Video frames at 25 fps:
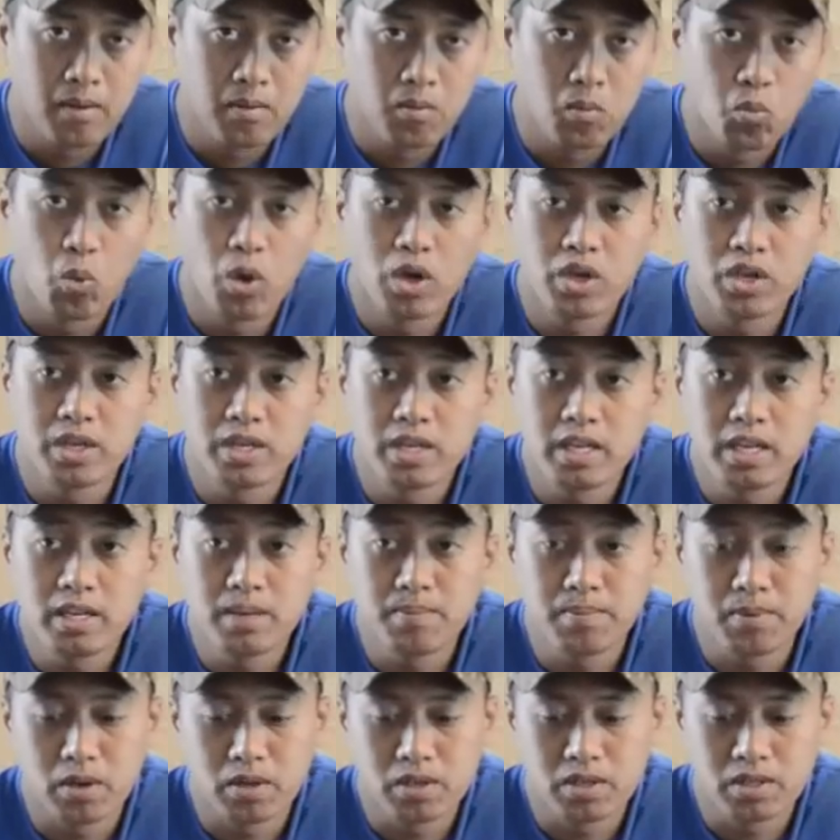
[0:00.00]
What you need
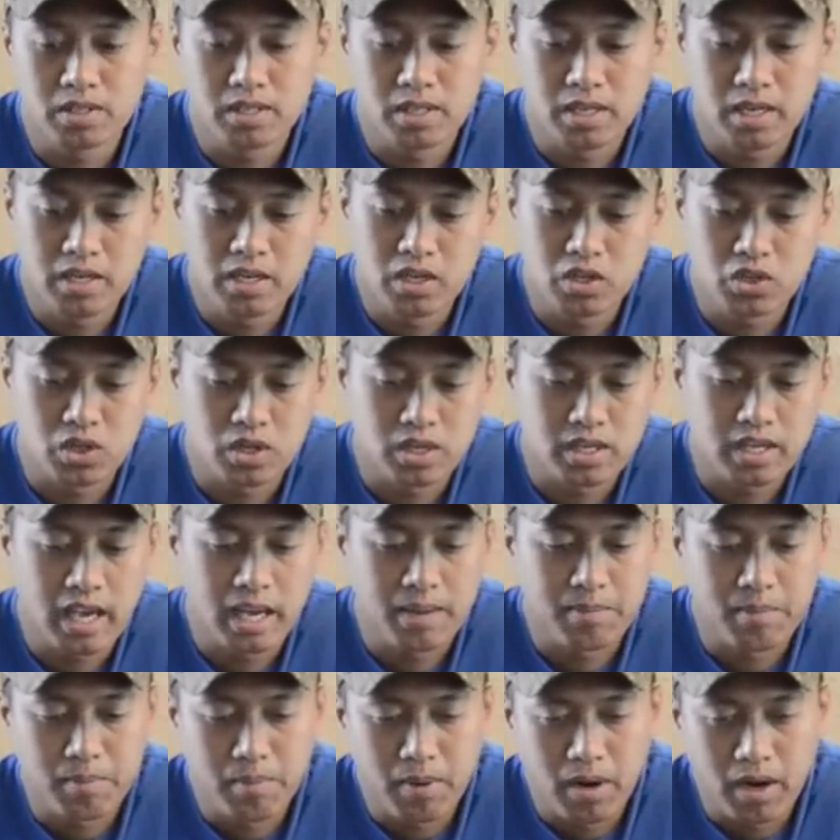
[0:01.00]
to purchase in addition to
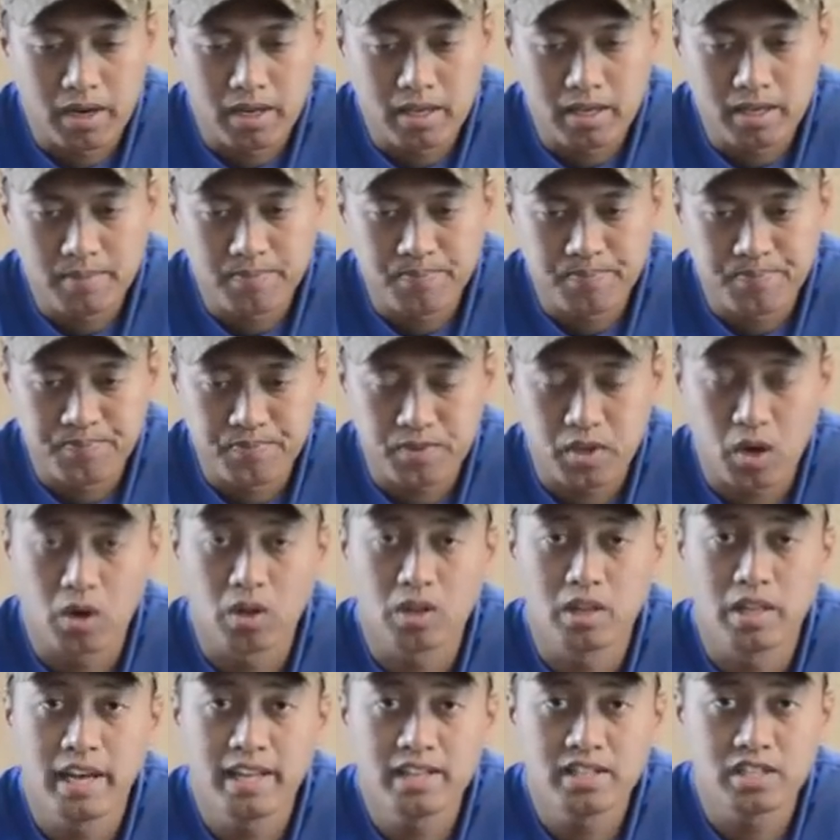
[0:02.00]
camera body
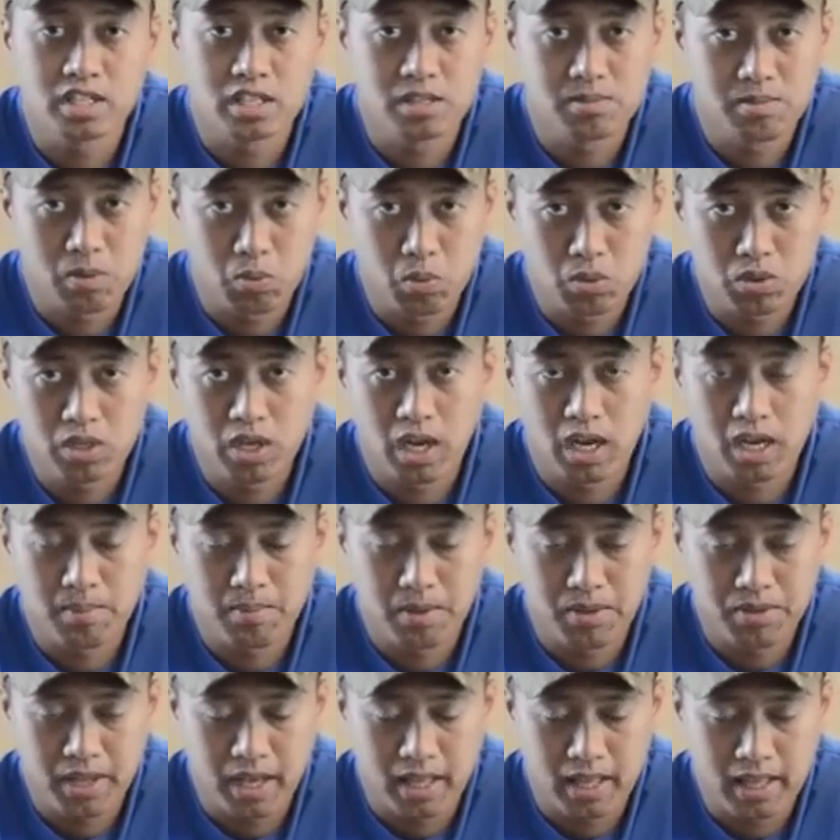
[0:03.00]
are lenses, but we'll talk
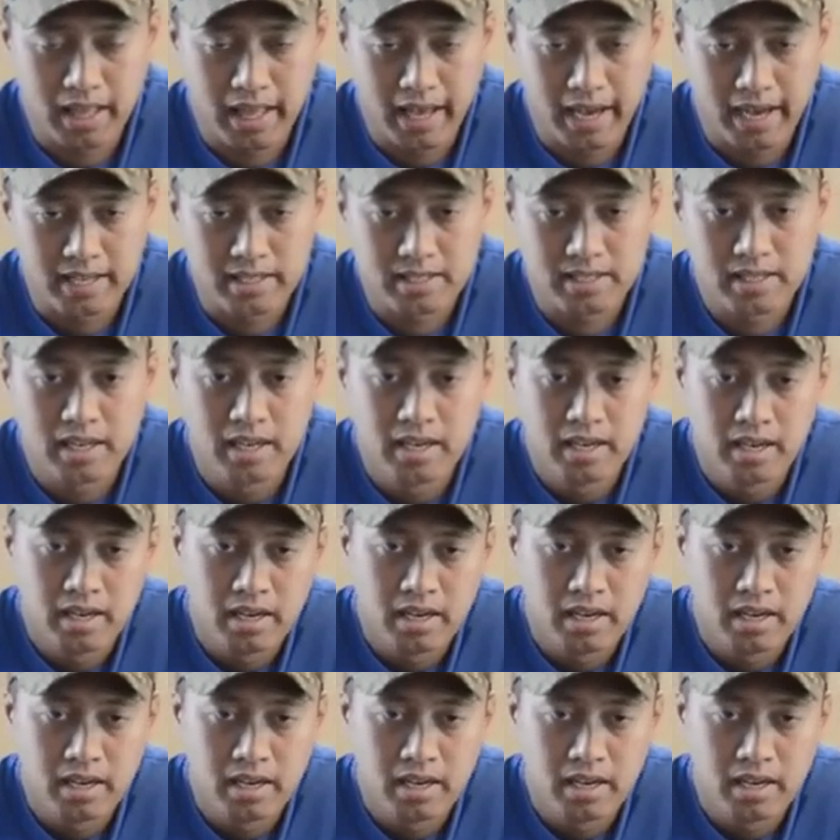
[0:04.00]
about that last.